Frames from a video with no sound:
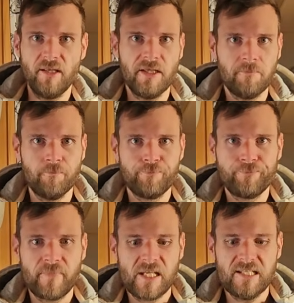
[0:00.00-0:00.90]
and
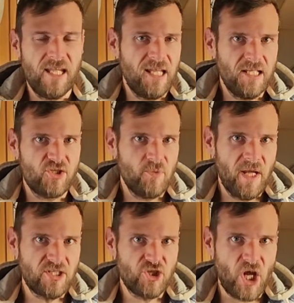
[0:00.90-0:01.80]
take it in
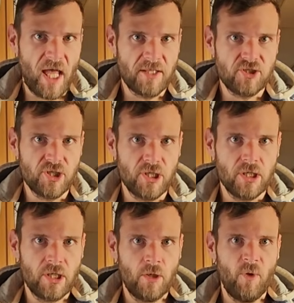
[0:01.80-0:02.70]
somewhere to charge it
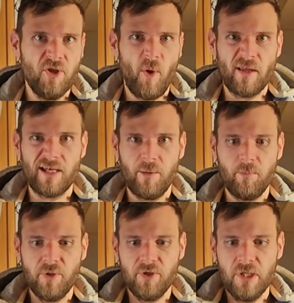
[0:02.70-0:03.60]
when you're wild
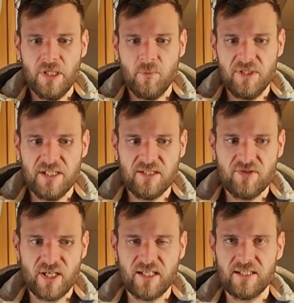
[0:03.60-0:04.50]
camping. We did
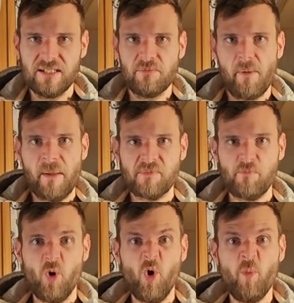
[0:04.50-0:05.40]
take it into my mum's
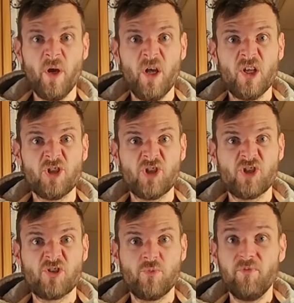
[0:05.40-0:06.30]
pub.
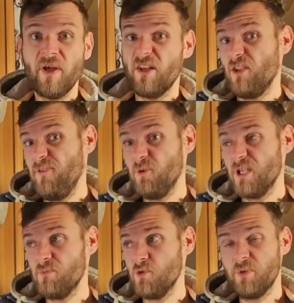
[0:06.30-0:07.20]
We've had it a few
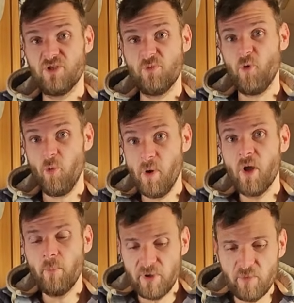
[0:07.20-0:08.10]
times up into the pub,
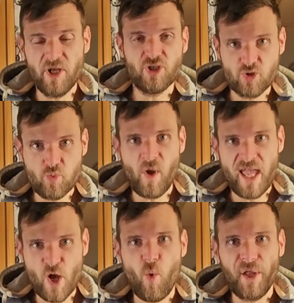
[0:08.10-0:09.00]
but it does
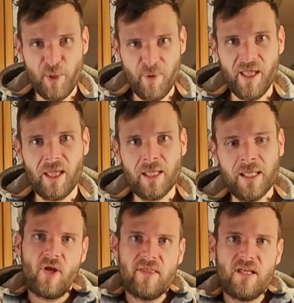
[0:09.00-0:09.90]
weigh quite a bit.
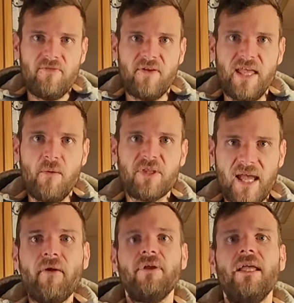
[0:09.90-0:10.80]
So I think if it came with a
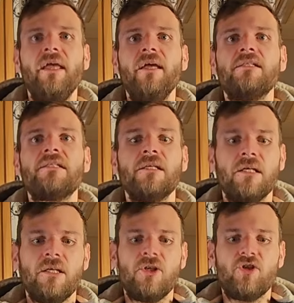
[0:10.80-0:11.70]
carry case,
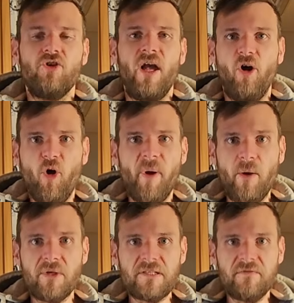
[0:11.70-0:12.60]
so yeah,
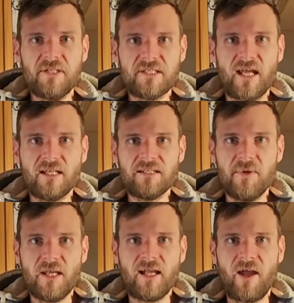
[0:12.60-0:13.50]
Allpowers, if you're deciding to
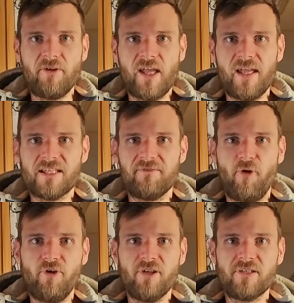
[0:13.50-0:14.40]
make a carry case
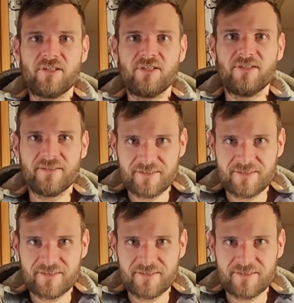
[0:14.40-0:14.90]
for it,